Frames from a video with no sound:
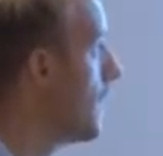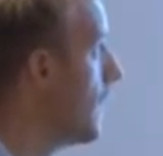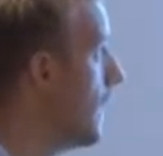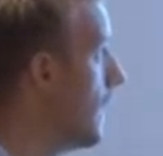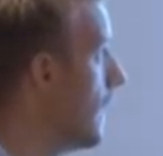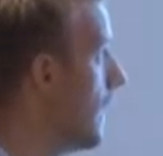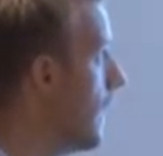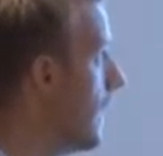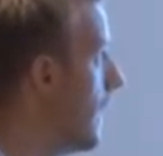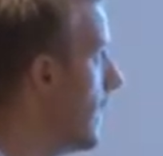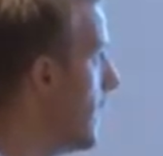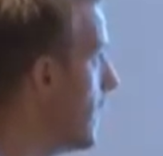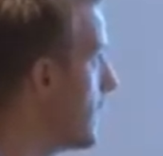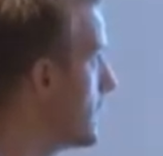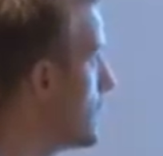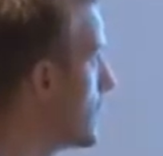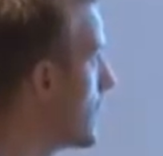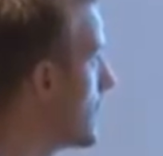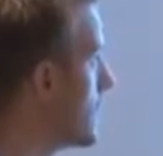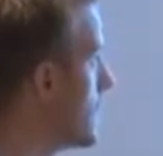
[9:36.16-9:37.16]
And
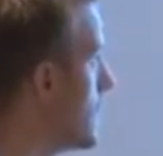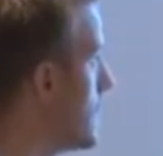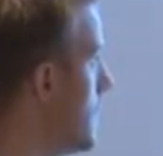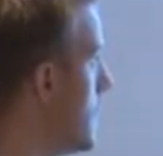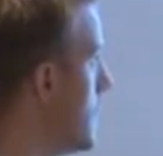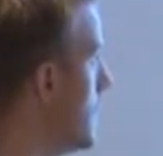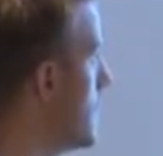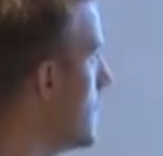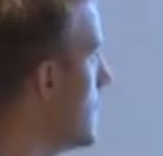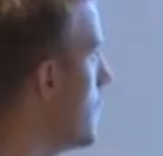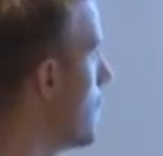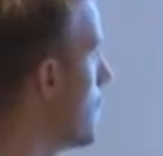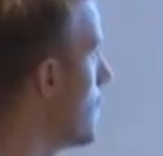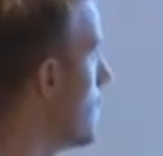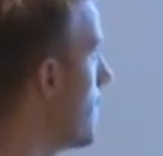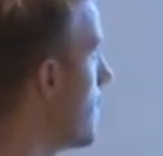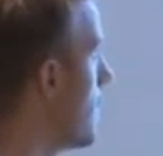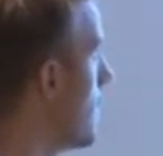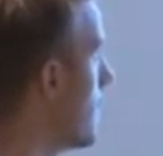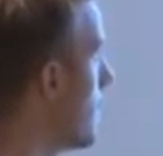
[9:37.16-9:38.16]
as you can see
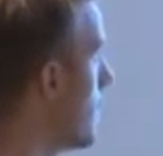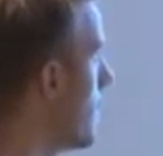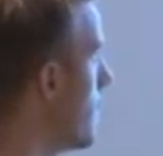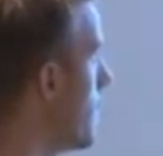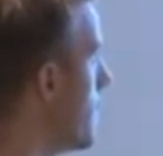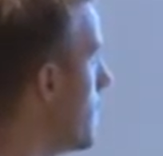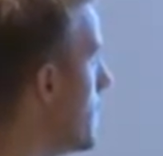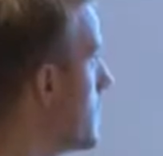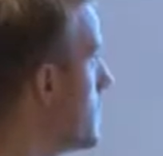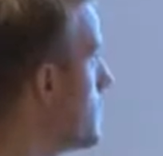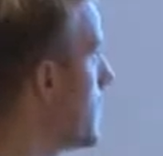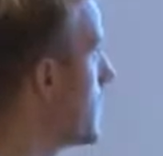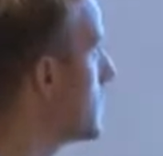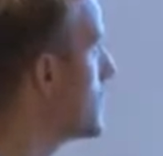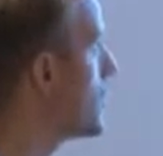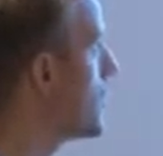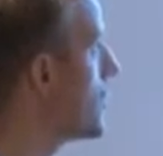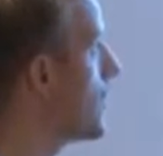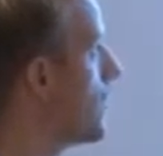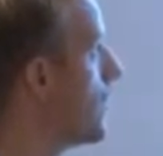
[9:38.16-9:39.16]
on this
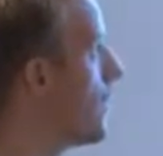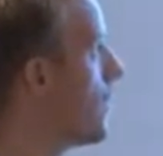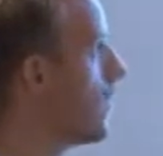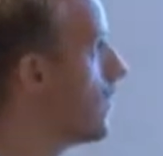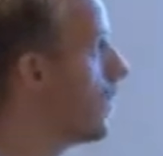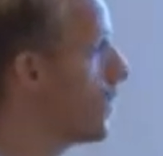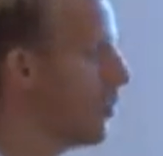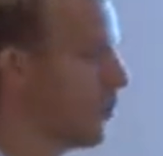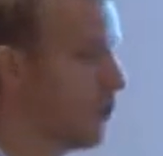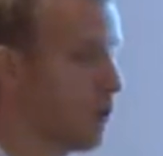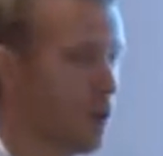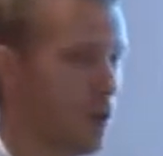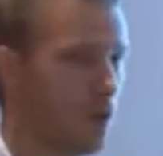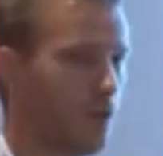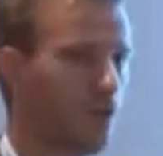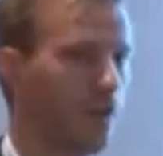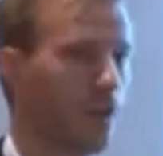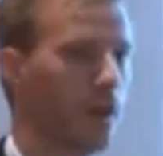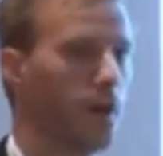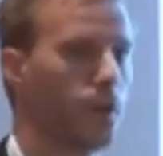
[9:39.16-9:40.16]
picture, all
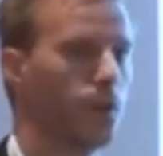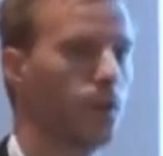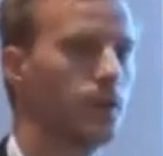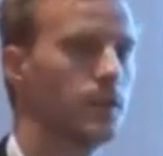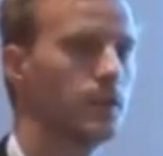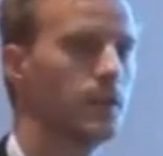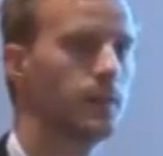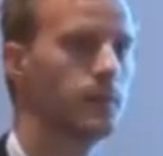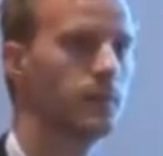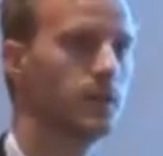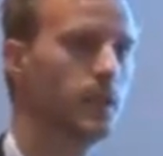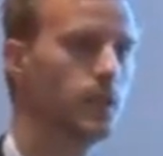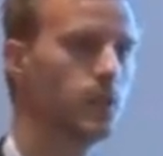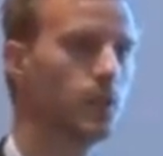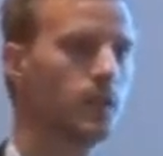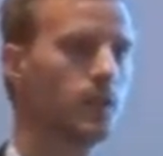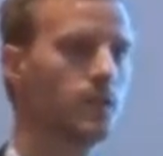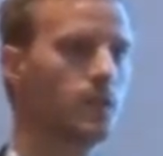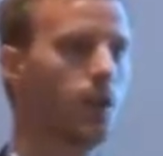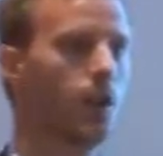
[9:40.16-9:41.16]
of our
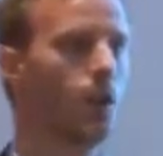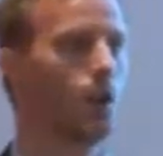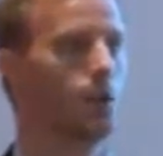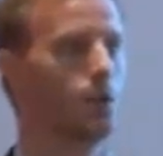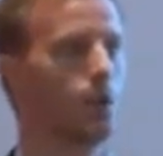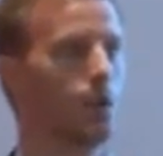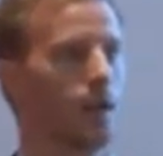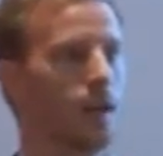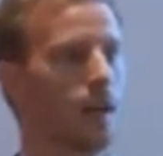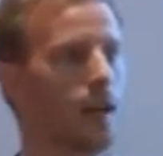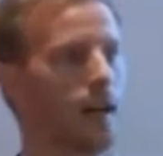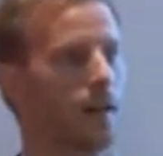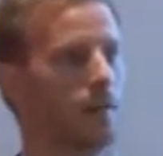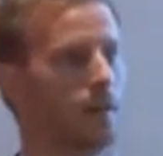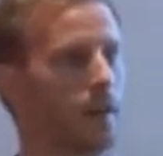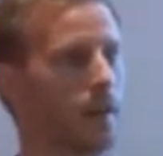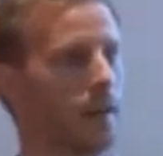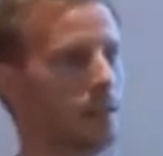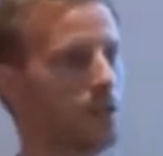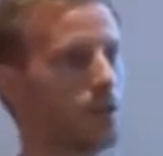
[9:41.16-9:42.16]
subsidiaries only
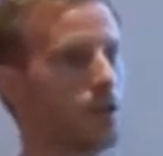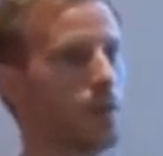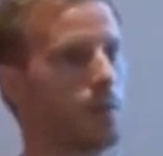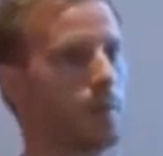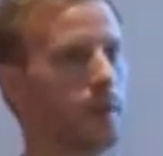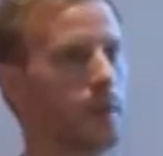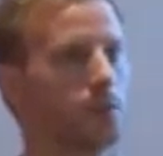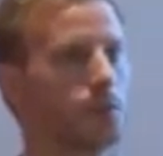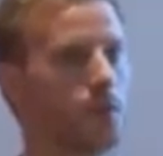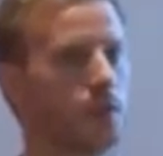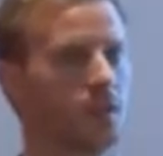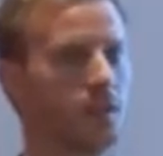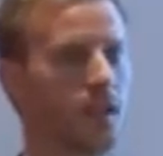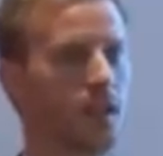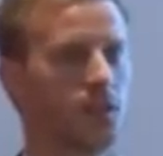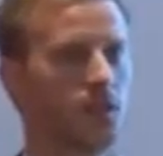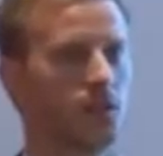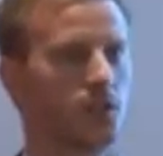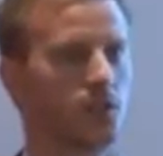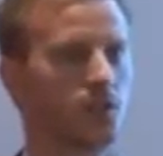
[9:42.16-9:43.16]
have intercompany
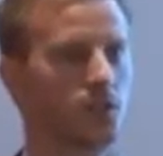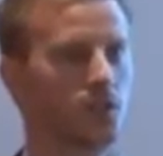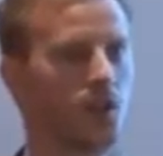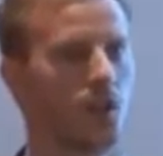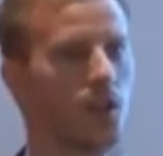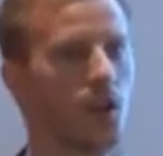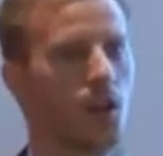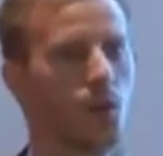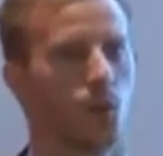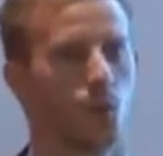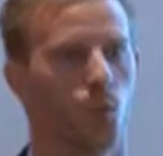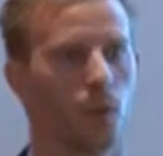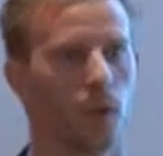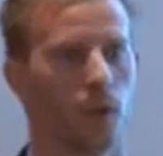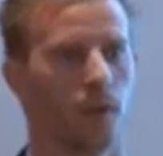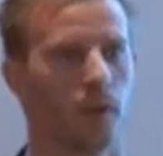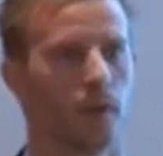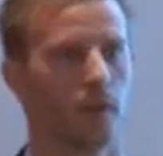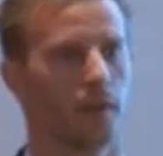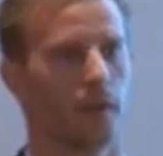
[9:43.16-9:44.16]
transactions
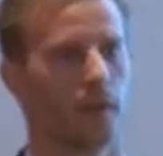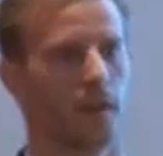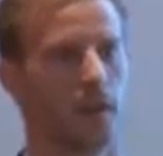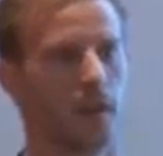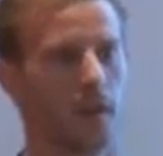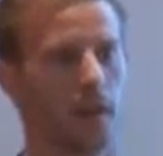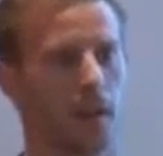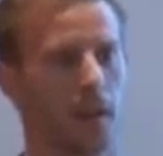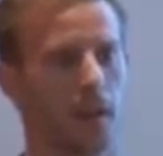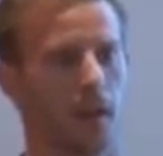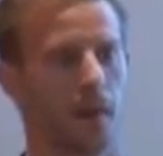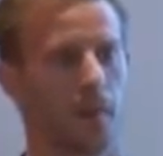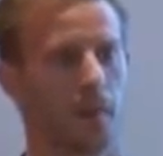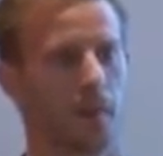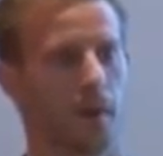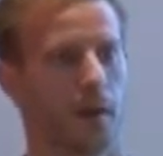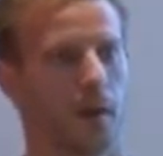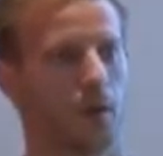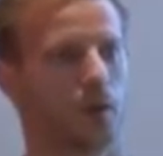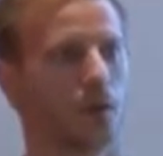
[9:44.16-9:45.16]
with the
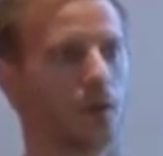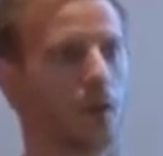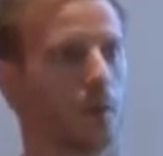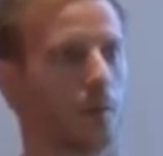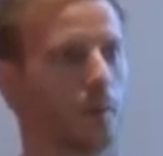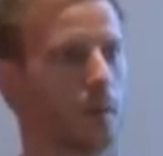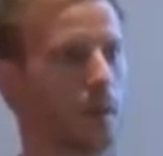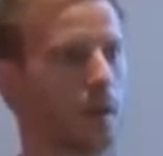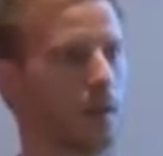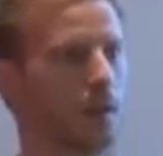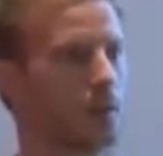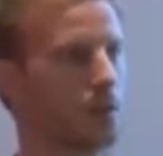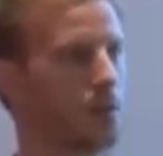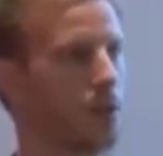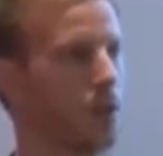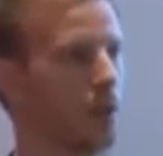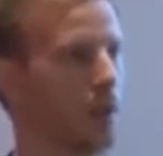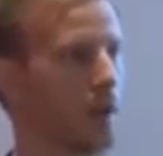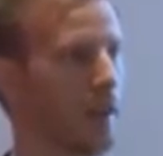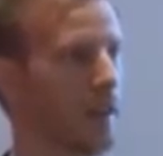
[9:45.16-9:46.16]
parent company
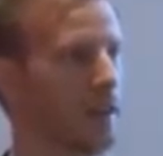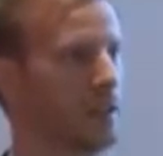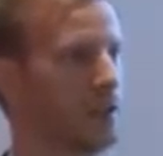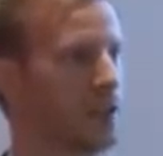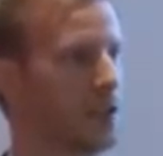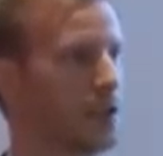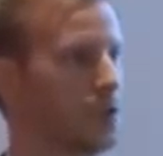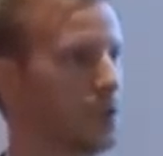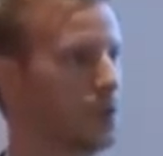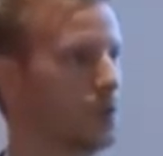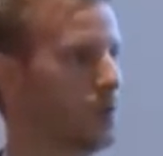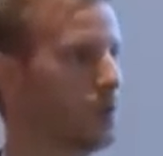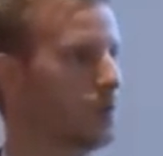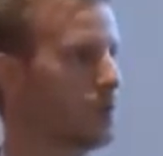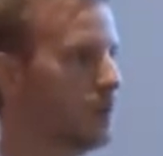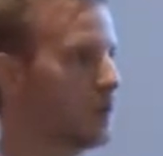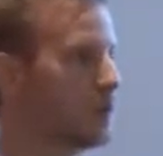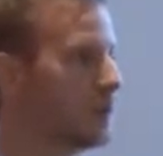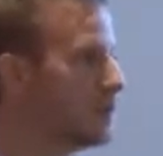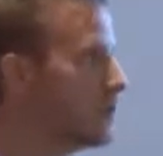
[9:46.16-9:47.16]
called H.L.U.,
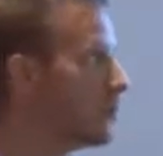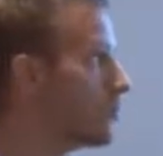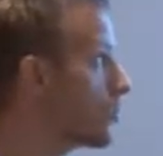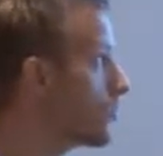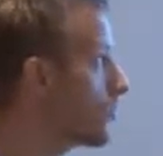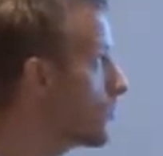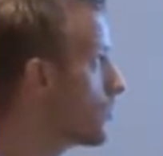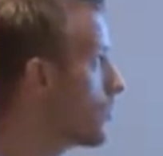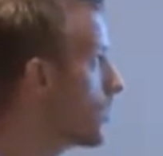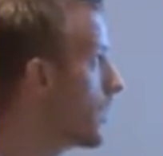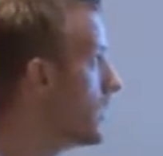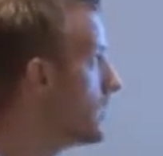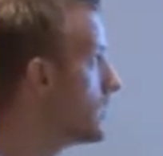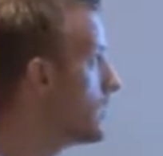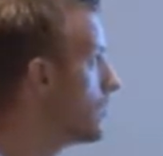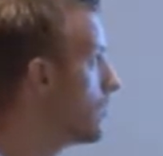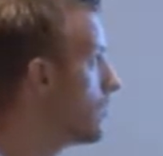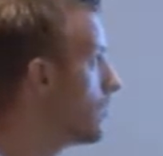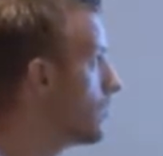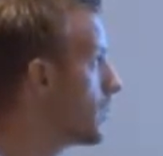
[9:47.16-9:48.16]
which is short for
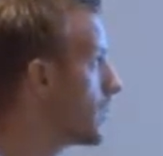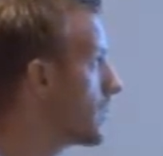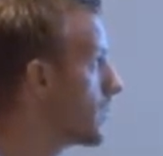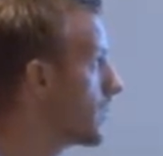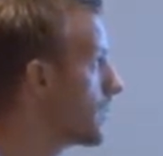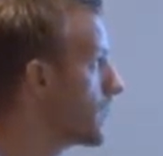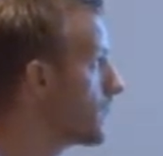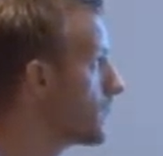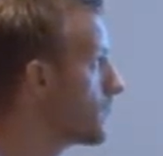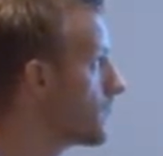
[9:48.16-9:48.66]
H.Lundbeck.